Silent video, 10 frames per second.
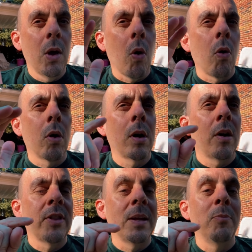Or
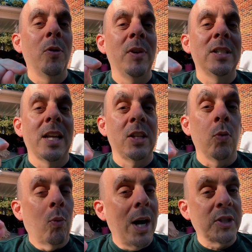are they movies that
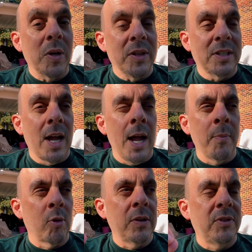you watch all the
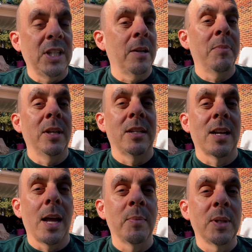time or you've seen a million
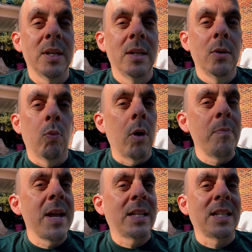times? What
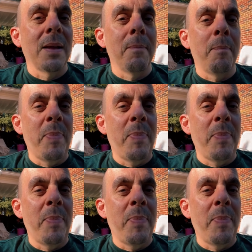makes them